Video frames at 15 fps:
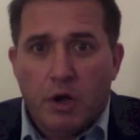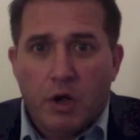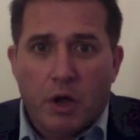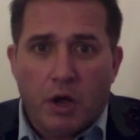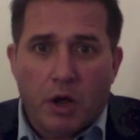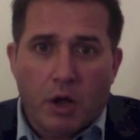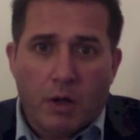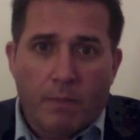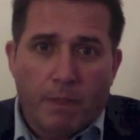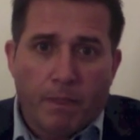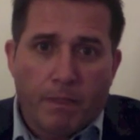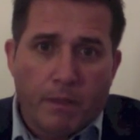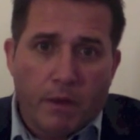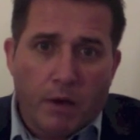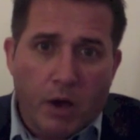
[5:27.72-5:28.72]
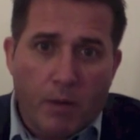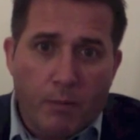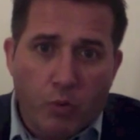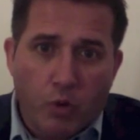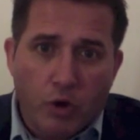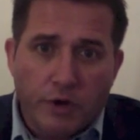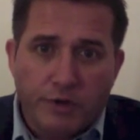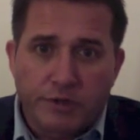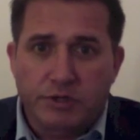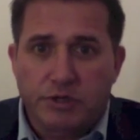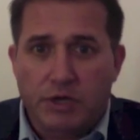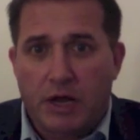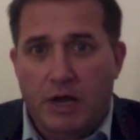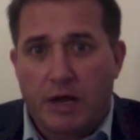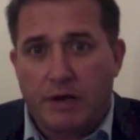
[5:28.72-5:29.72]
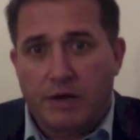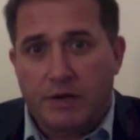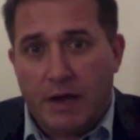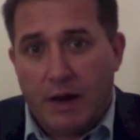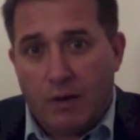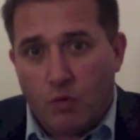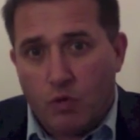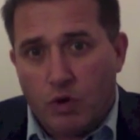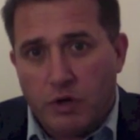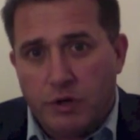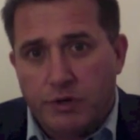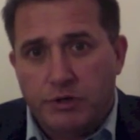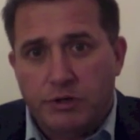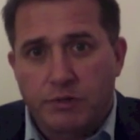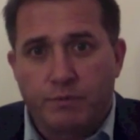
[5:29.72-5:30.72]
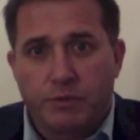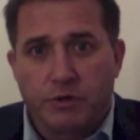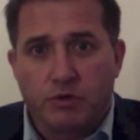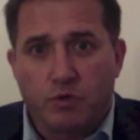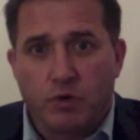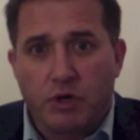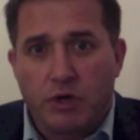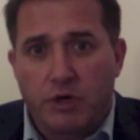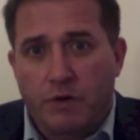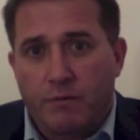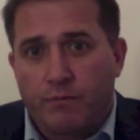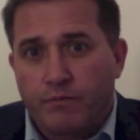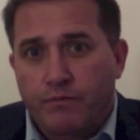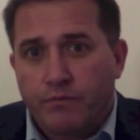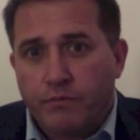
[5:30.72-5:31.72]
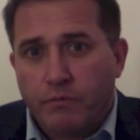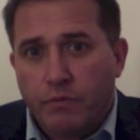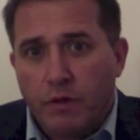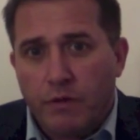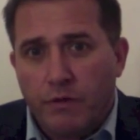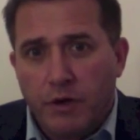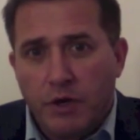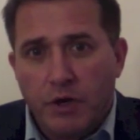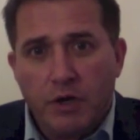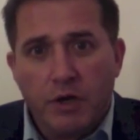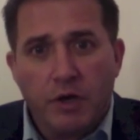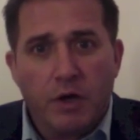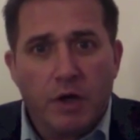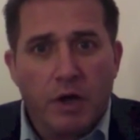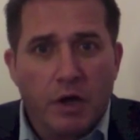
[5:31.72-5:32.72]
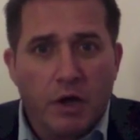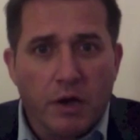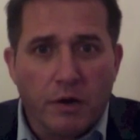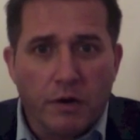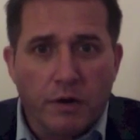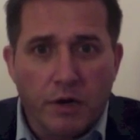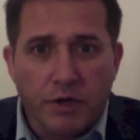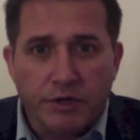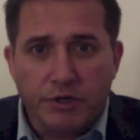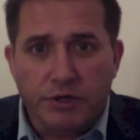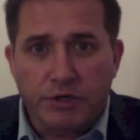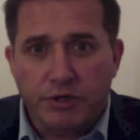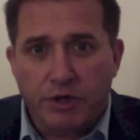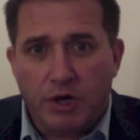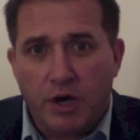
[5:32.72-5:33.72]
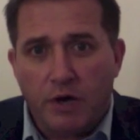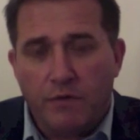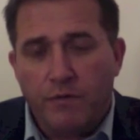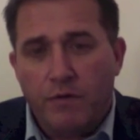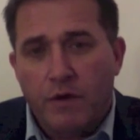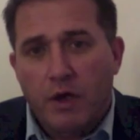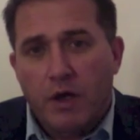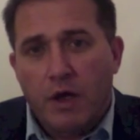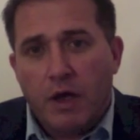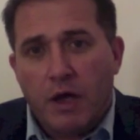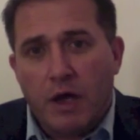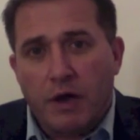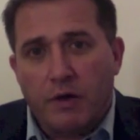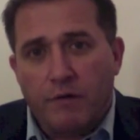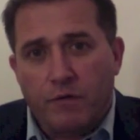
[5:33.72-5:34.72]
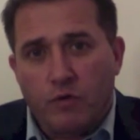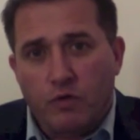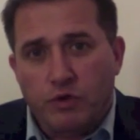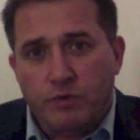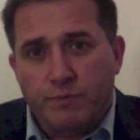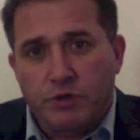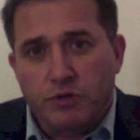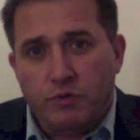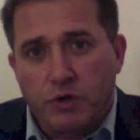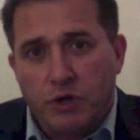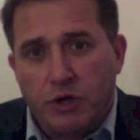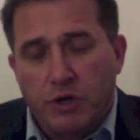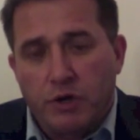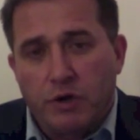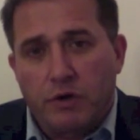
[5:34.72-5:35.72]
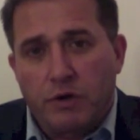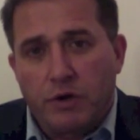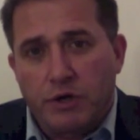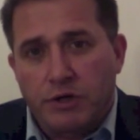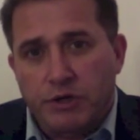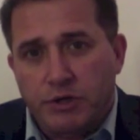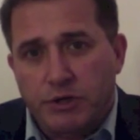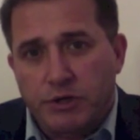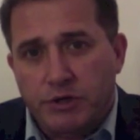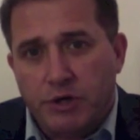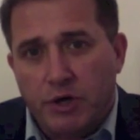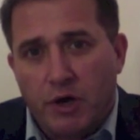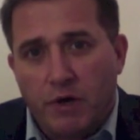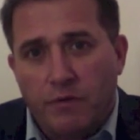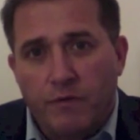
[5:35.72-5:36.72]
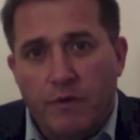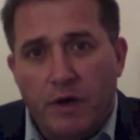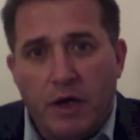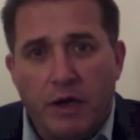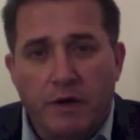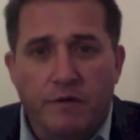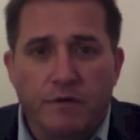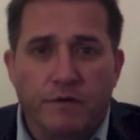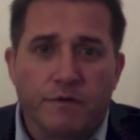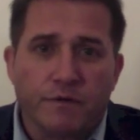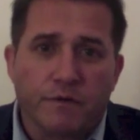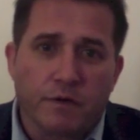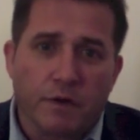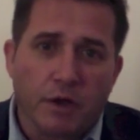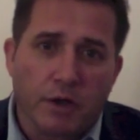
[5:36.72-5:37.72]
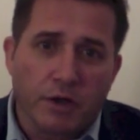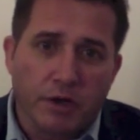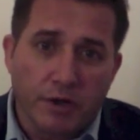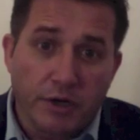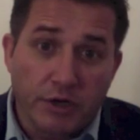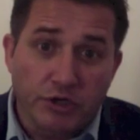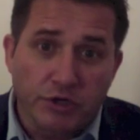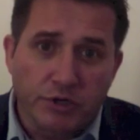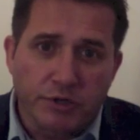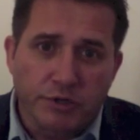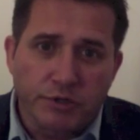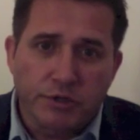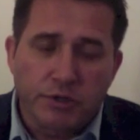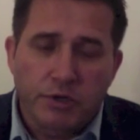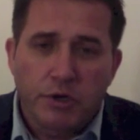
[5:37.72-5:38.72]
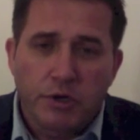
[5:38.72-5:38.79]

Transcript: um, upwards and downwards between the uh, nursing staff and, of course, between nursing staff and uh, clinicians.